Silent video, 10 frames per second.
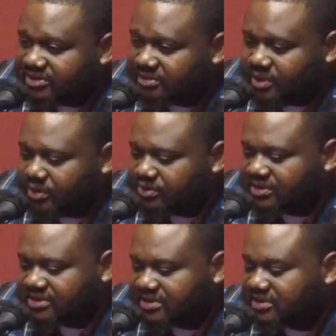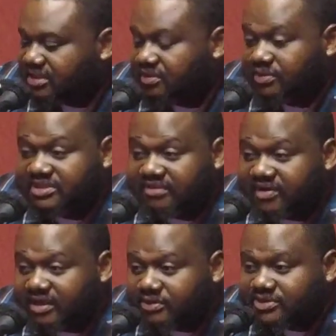zip codes, consistently with
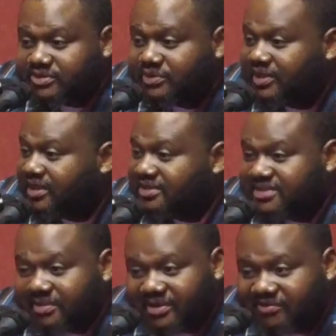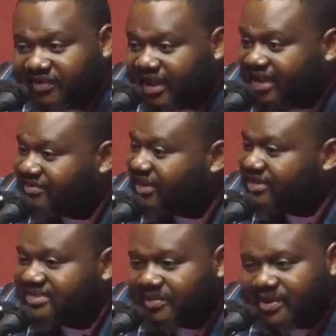7802, 7805,
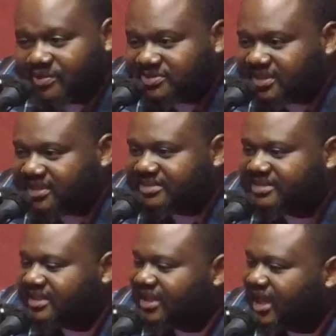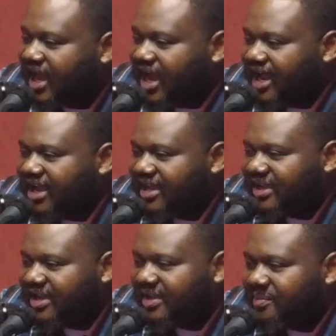7806.
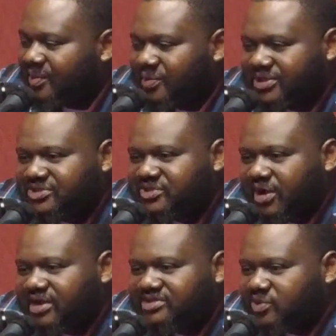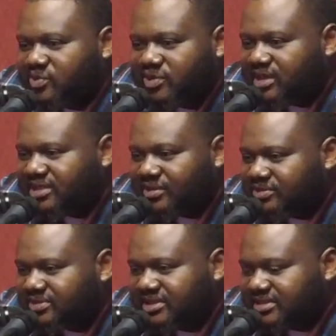But when you started to look at those
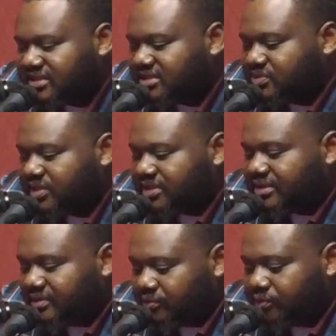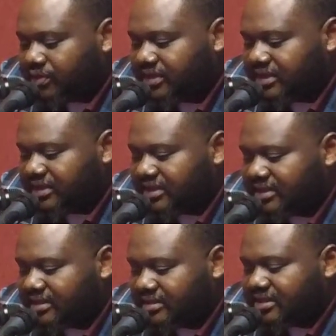things, and this would really
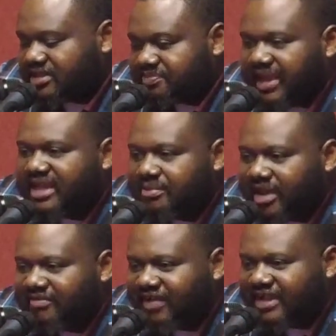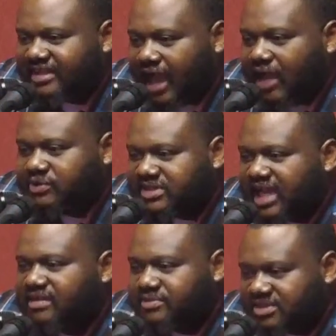expanded my fight
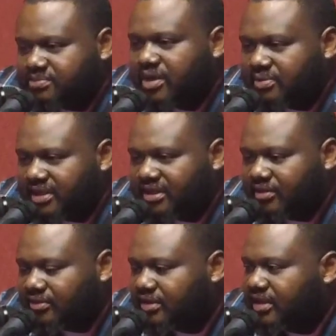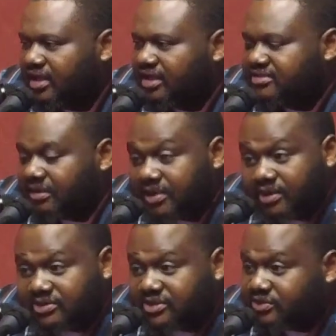outside of just public health.
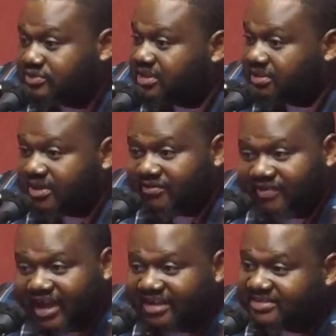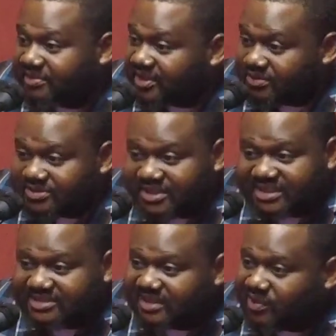7802, 7805,
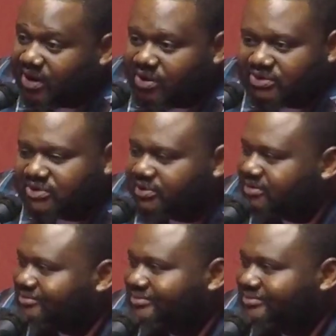7806, they were also the